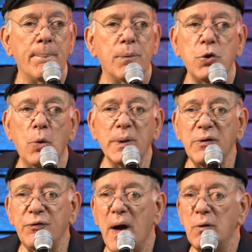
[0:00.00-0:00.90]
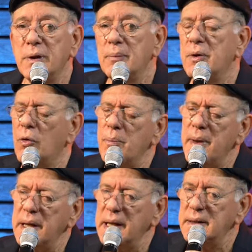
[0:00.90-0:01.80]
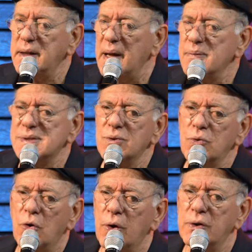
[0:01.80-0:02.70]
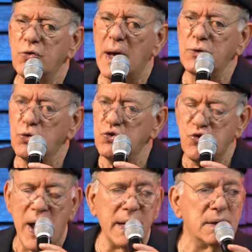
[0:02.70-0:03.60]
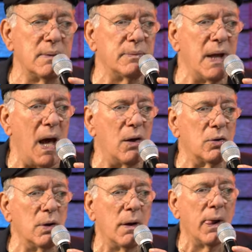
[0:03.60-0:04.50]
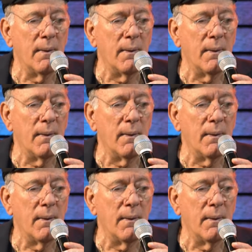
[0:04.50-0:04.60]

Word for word: Nobody found them. There were many attempts to go and try to track them down,